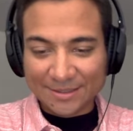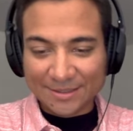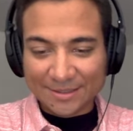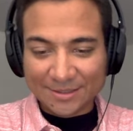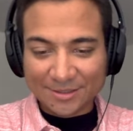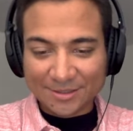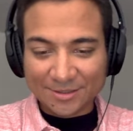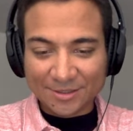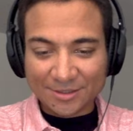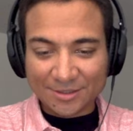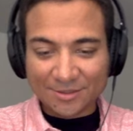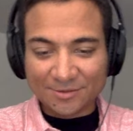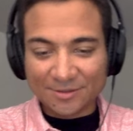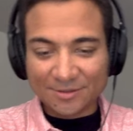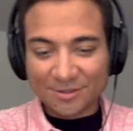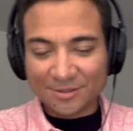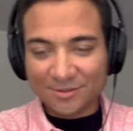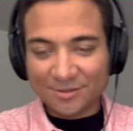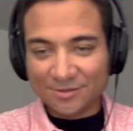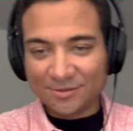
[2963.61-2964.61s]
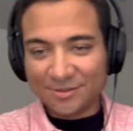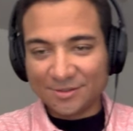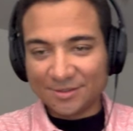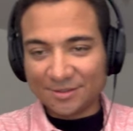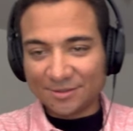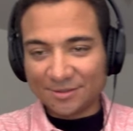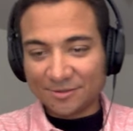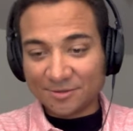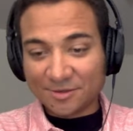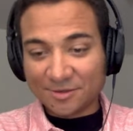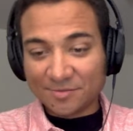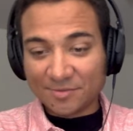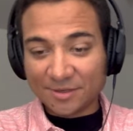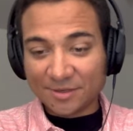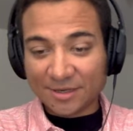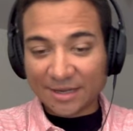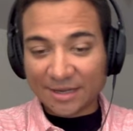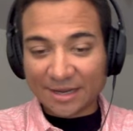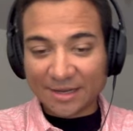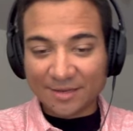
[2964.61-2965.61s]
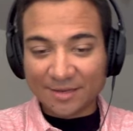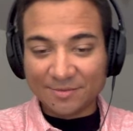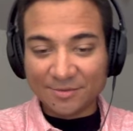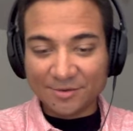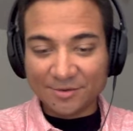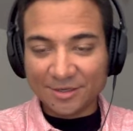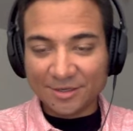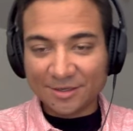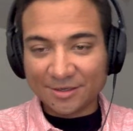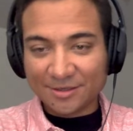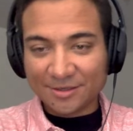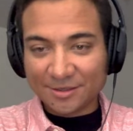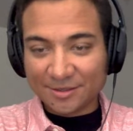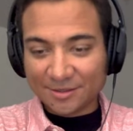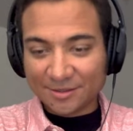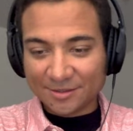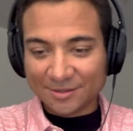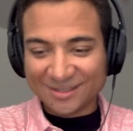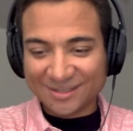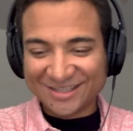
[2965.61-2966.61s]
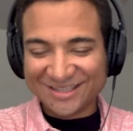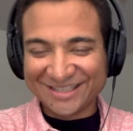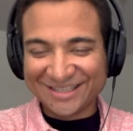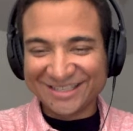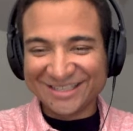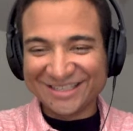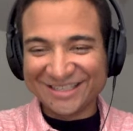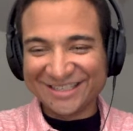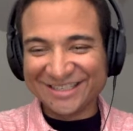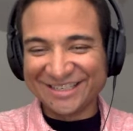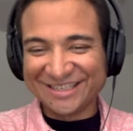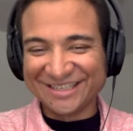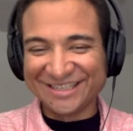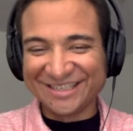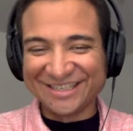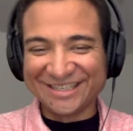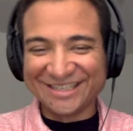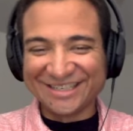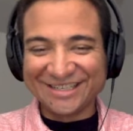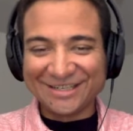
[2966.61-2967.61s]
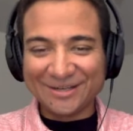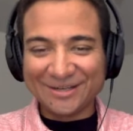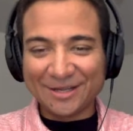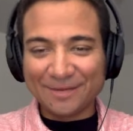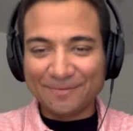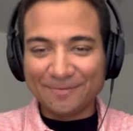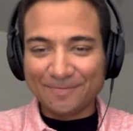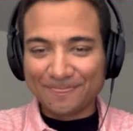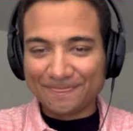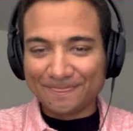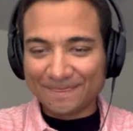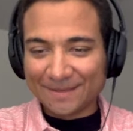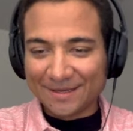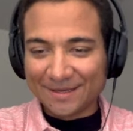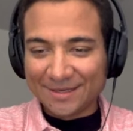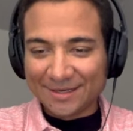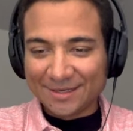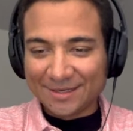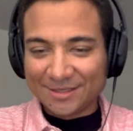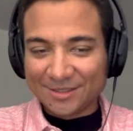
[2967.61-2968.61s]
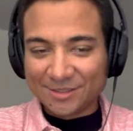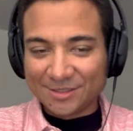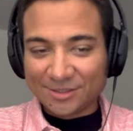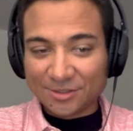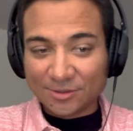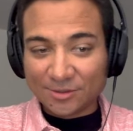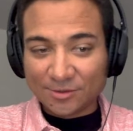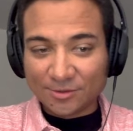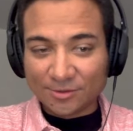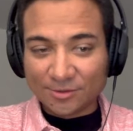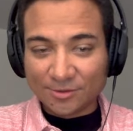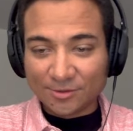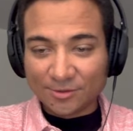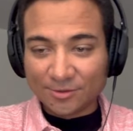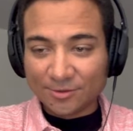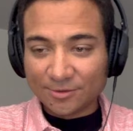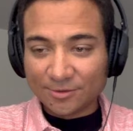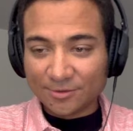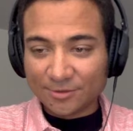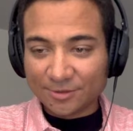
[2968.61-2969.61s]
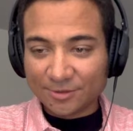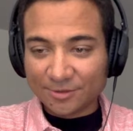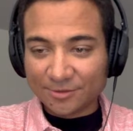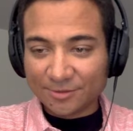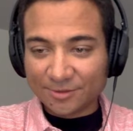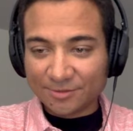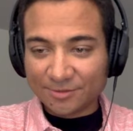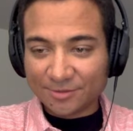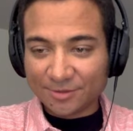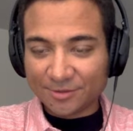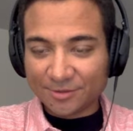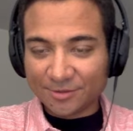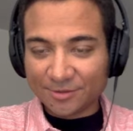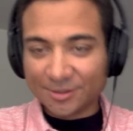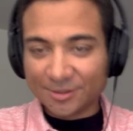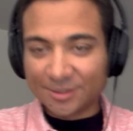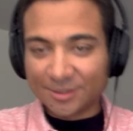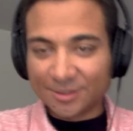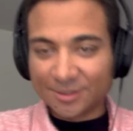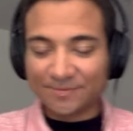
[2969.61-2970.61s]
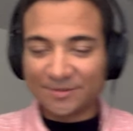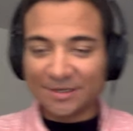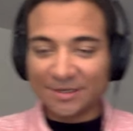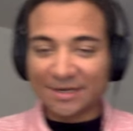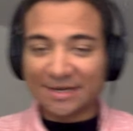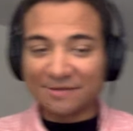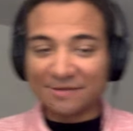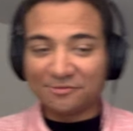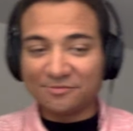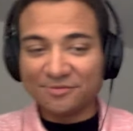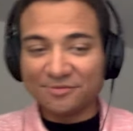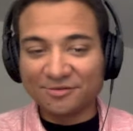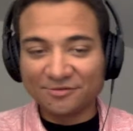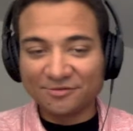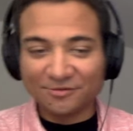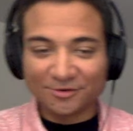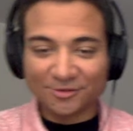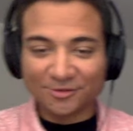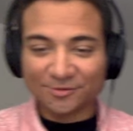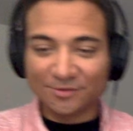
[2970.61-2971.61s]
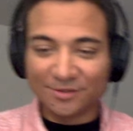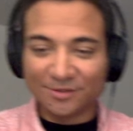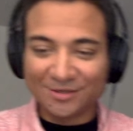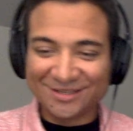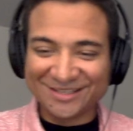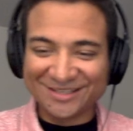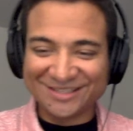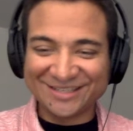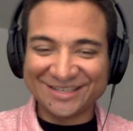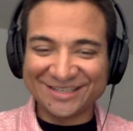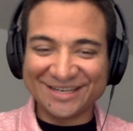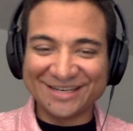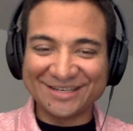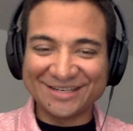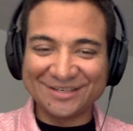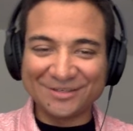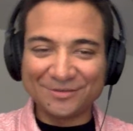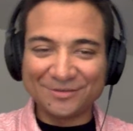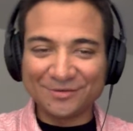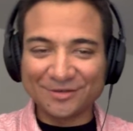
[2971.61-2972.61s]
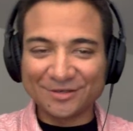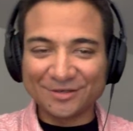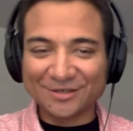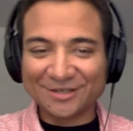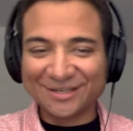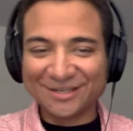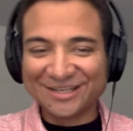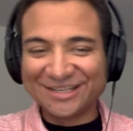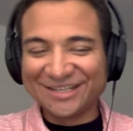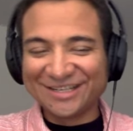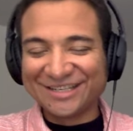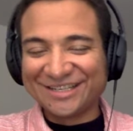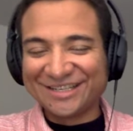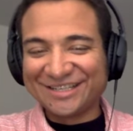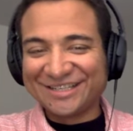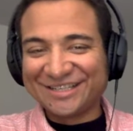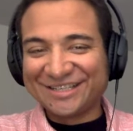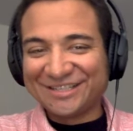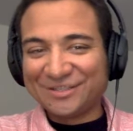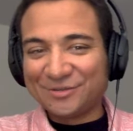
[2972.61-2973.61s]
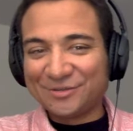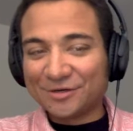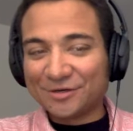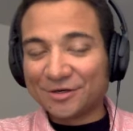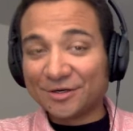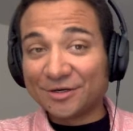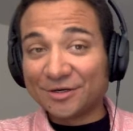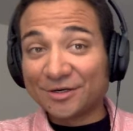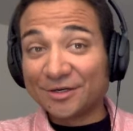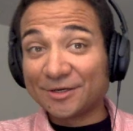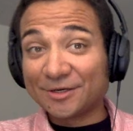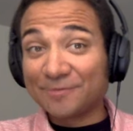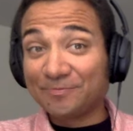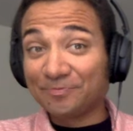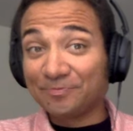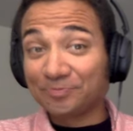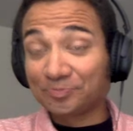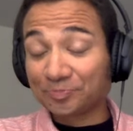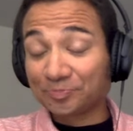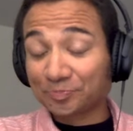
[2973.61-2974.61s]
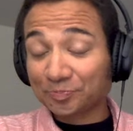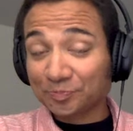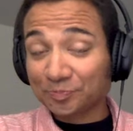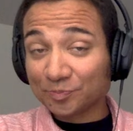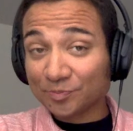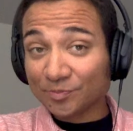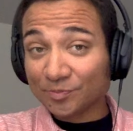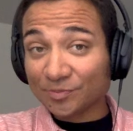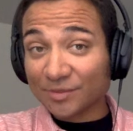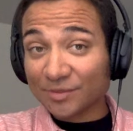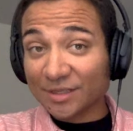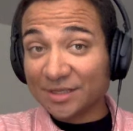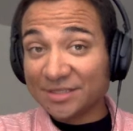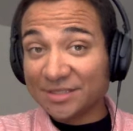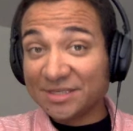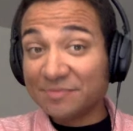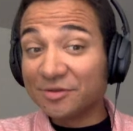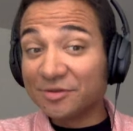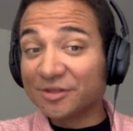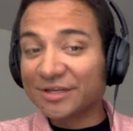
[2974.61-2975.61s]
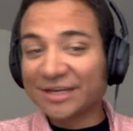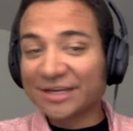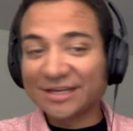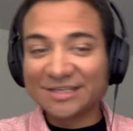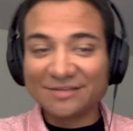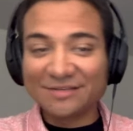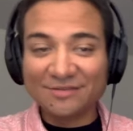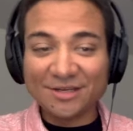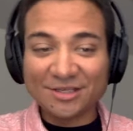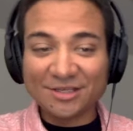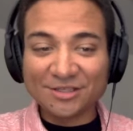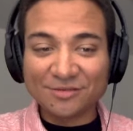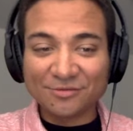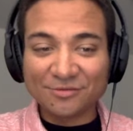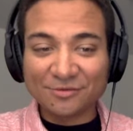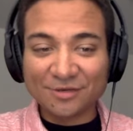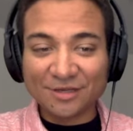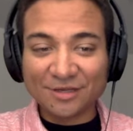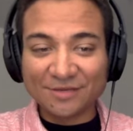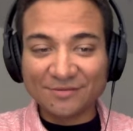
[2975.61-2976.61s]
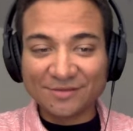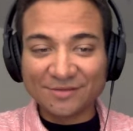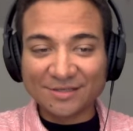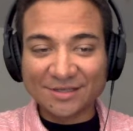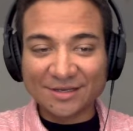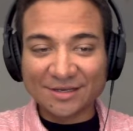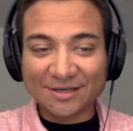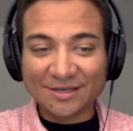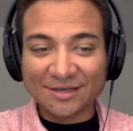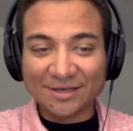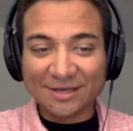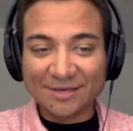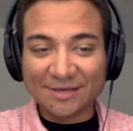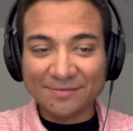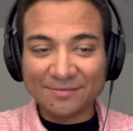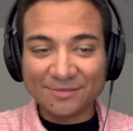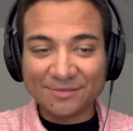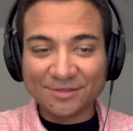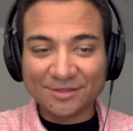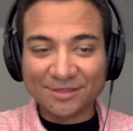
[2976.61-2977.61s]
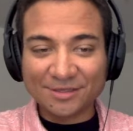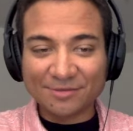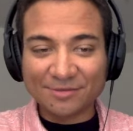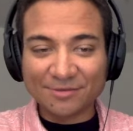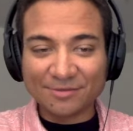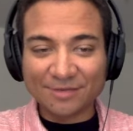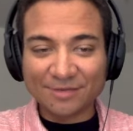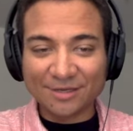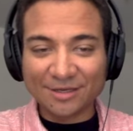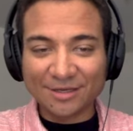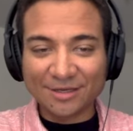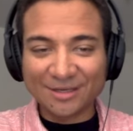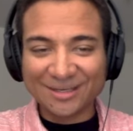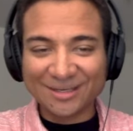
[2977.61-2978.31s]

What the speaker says: Do you guys know how to do this little cat emoticon here? Okay, so we're going to post this. I will be the first one to add to our team building activity. So if you want to give this guy a name, just hit reply.